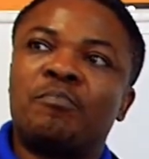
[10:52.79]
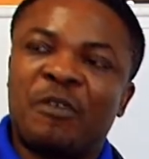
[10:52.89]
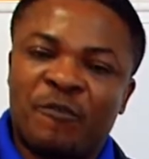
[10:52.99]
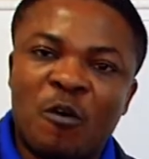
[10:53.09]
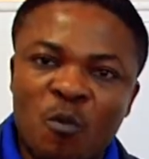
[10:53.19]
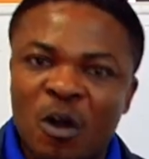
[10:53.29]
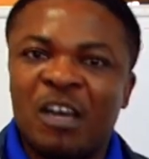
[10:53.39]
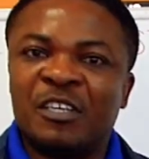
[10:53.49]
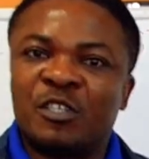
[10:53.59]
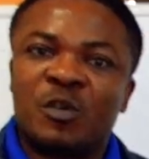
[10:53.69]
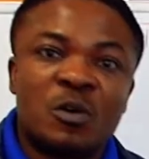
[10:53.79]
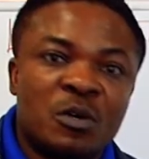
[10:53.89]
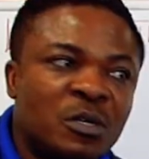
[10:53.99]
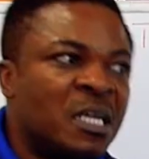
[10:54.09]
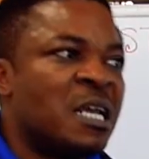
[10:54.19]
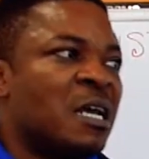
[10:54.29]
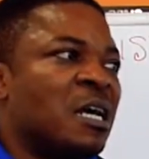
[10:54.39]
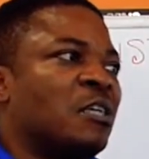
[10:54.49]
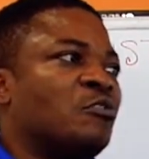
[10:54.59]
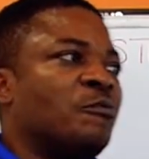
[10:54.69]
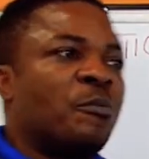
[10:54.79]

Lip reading: perform well in school, to